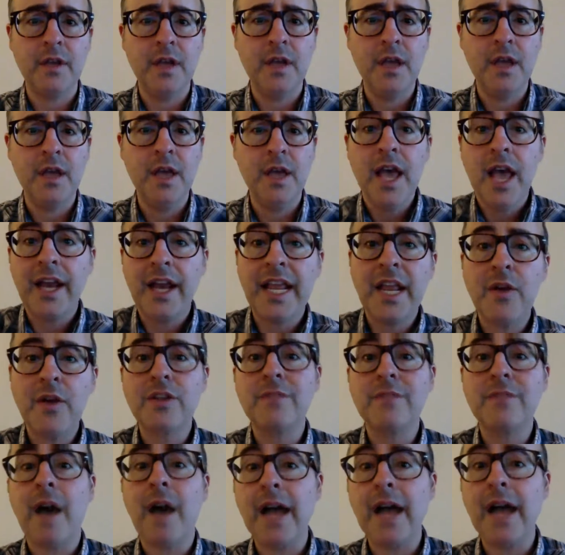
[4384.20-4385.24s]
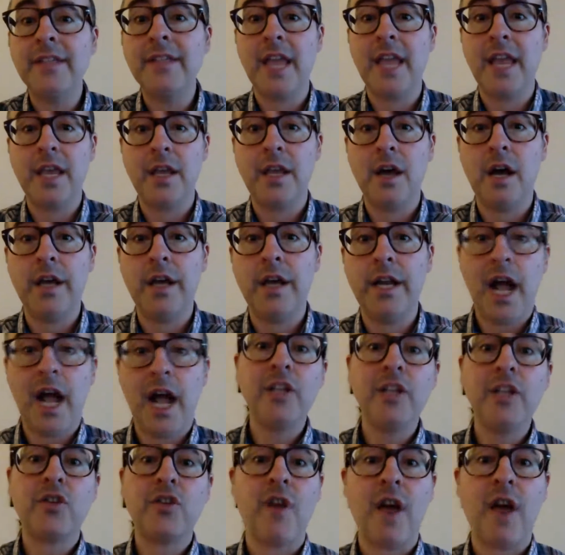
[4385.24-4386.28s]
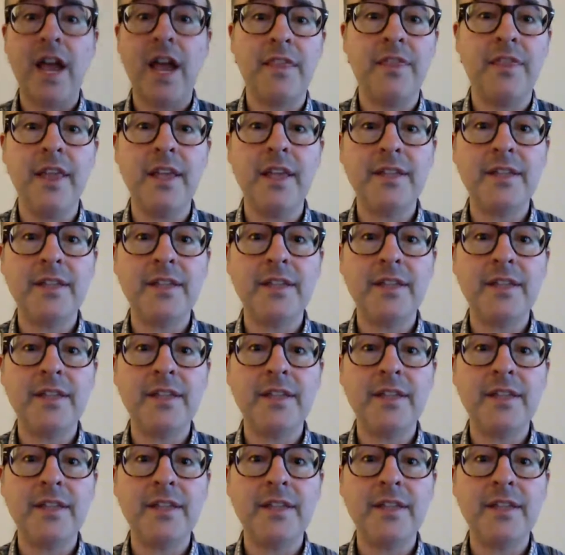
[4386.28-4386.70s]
And here's my take on it. I tried this.